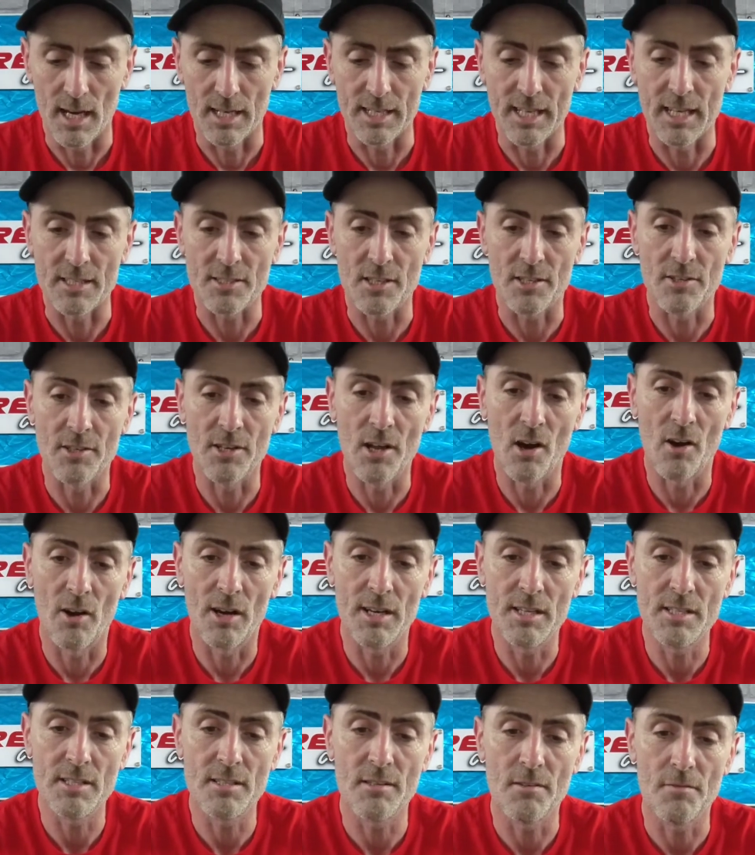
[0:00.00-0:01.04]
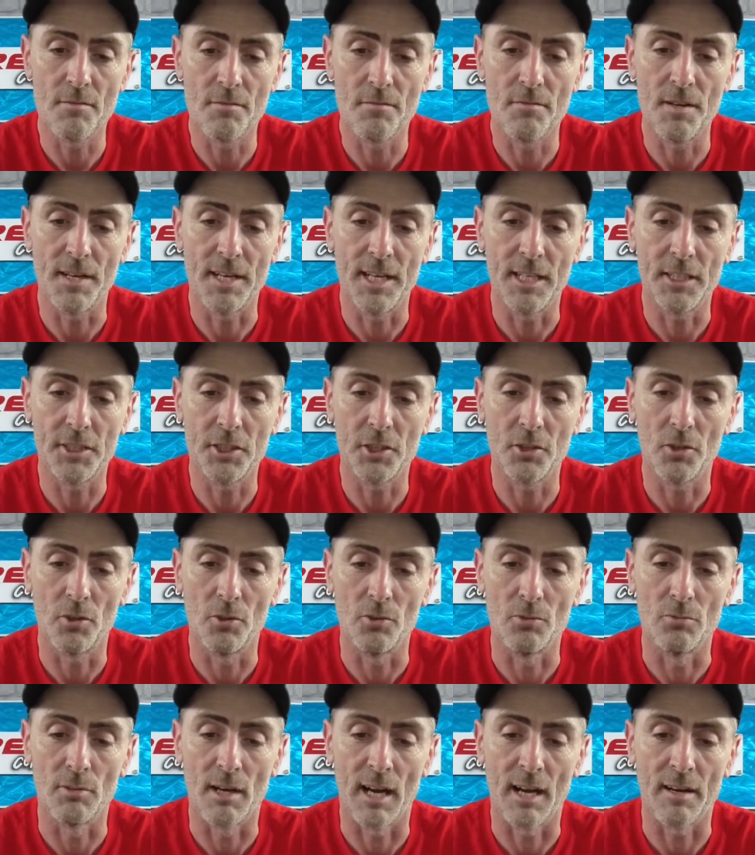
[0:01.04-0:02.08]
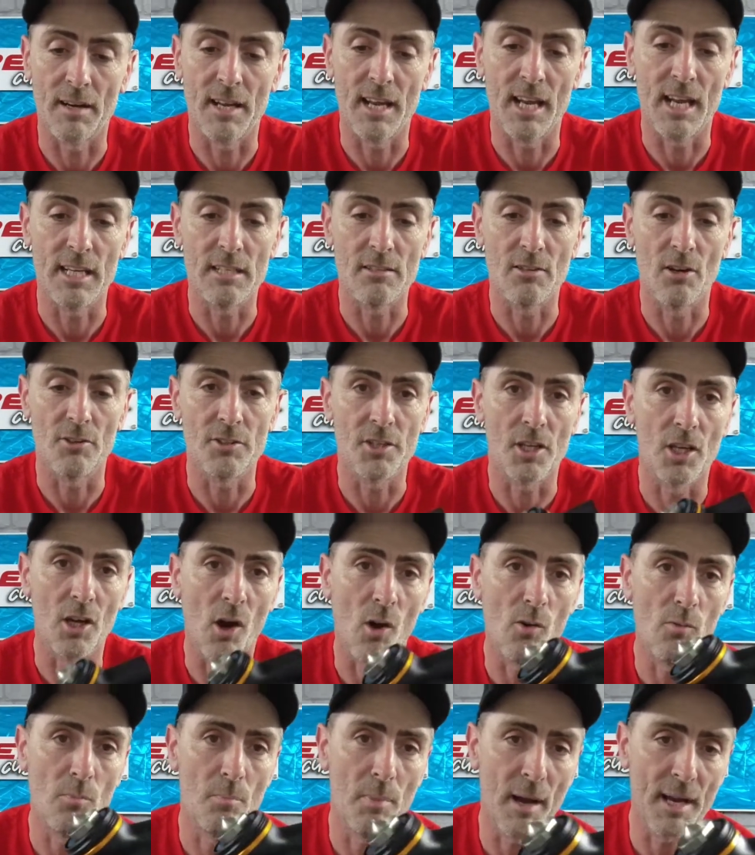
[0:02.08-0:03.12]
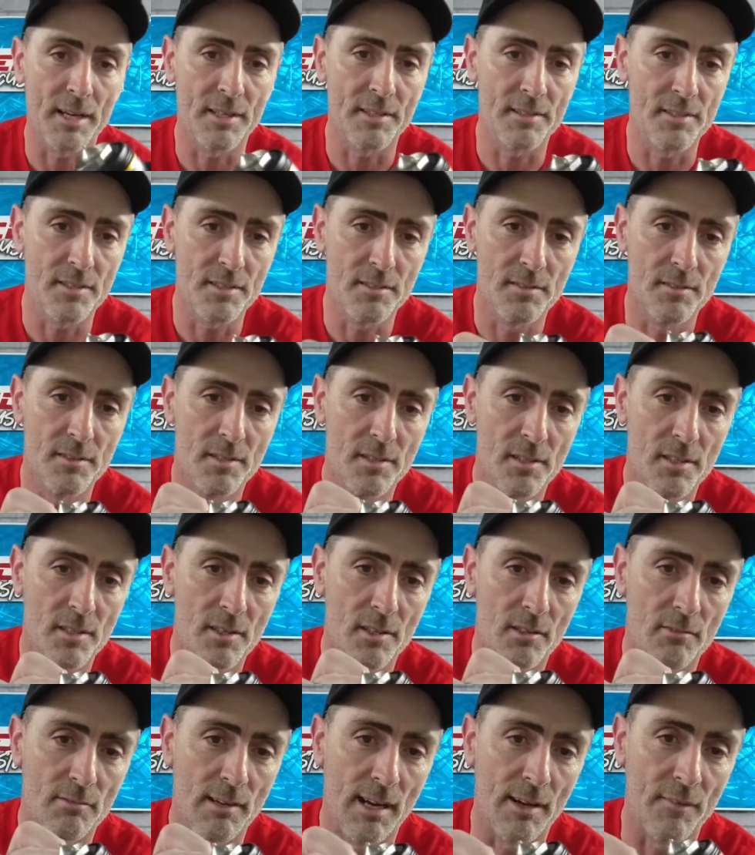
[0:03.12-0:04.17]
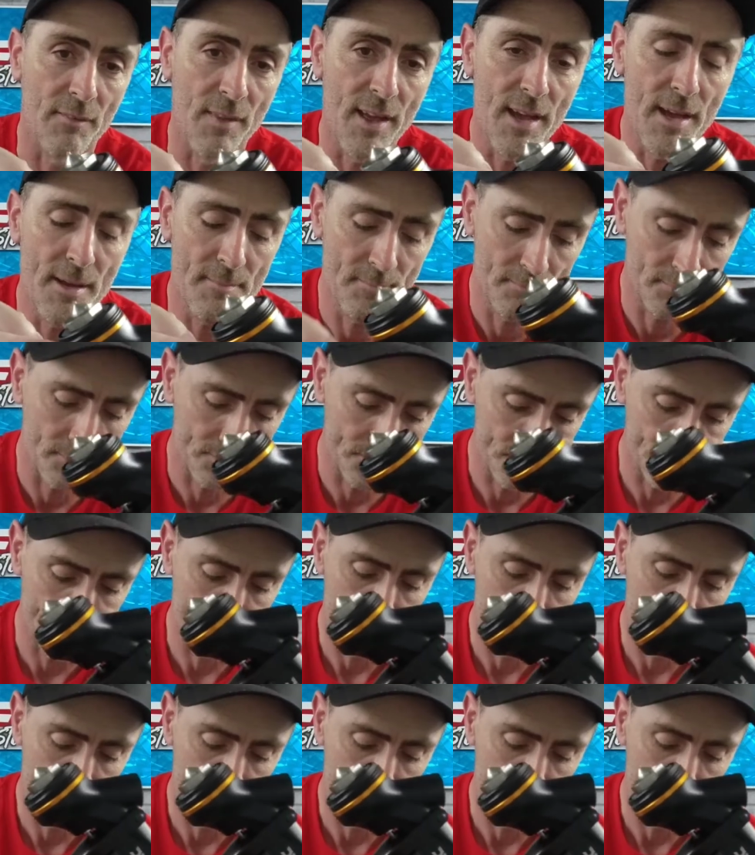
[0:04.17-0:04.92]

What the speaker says: and it is a nice finish all around here. You've got your gold band around there,